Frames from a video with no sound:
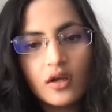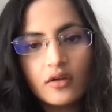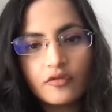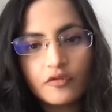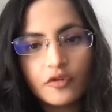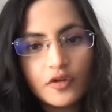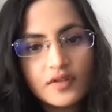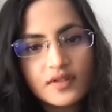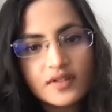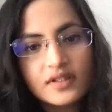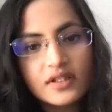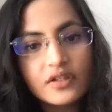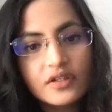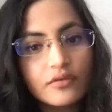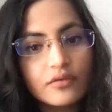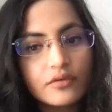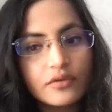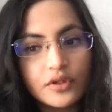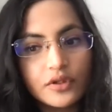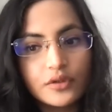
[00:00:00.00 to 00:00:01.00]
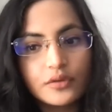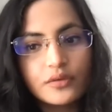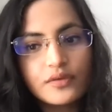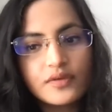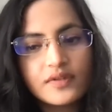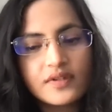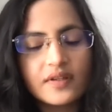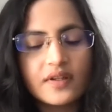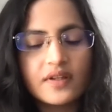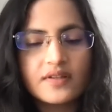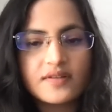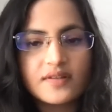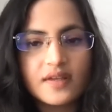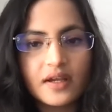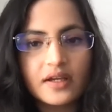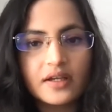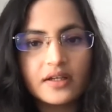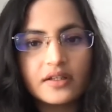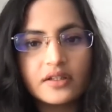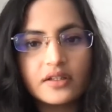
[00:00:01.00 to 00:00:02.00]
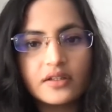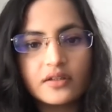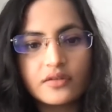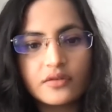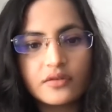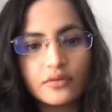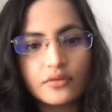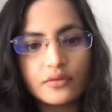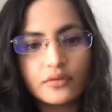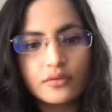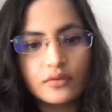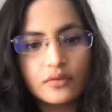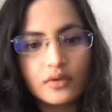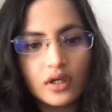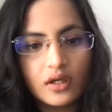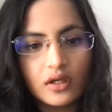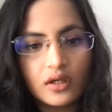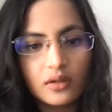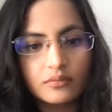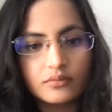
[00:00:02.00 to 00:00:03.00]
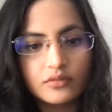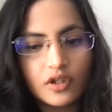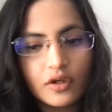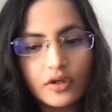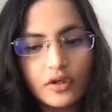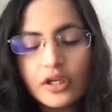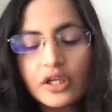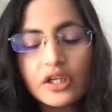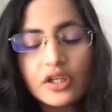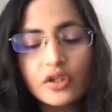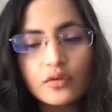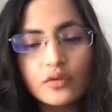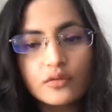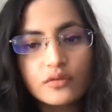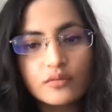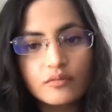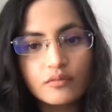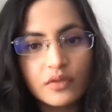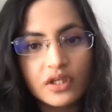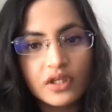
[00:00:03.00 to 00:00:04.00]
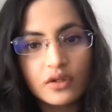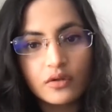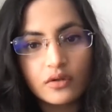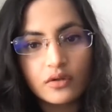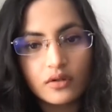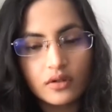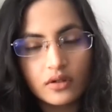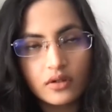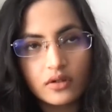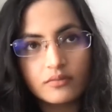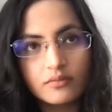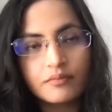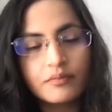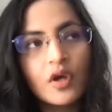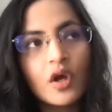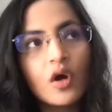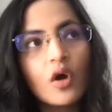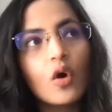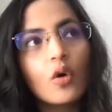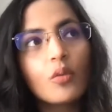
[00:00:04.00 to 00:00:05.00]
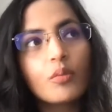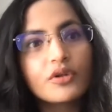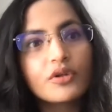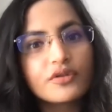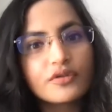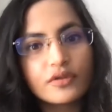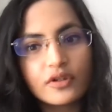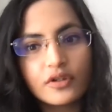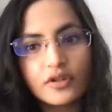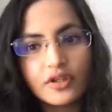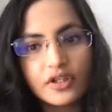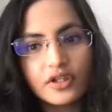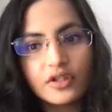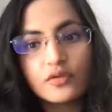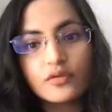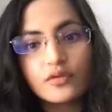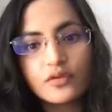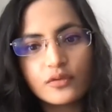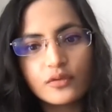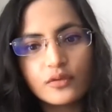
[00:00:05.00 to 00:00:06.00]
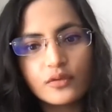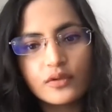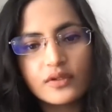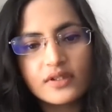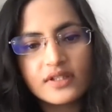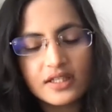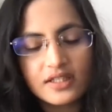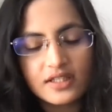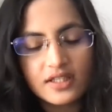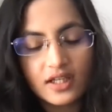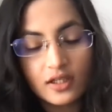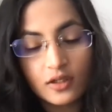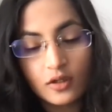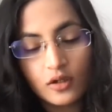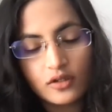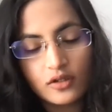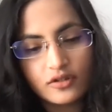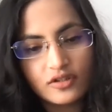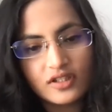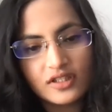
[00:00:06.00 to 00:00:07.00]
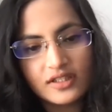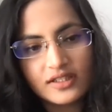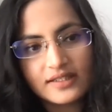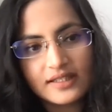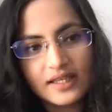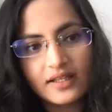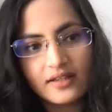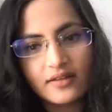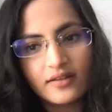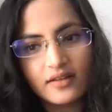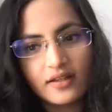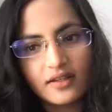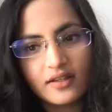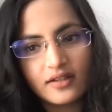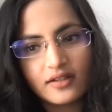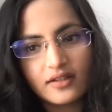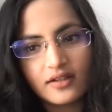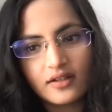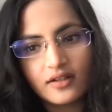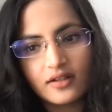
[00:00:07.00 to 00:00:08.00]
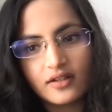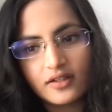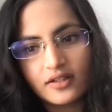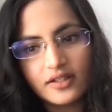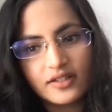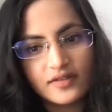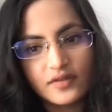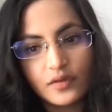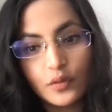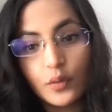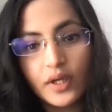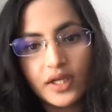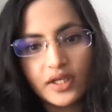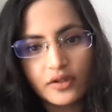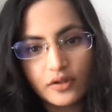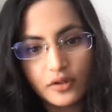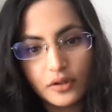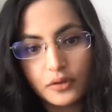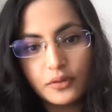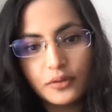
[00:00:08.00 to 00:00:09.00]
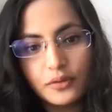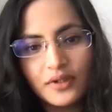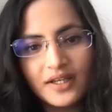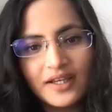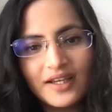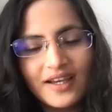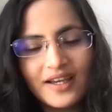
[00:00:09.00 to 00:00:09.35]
firstly through news, and then secondly through learning new, being open to learning new tools and technologies, I think is the way to go.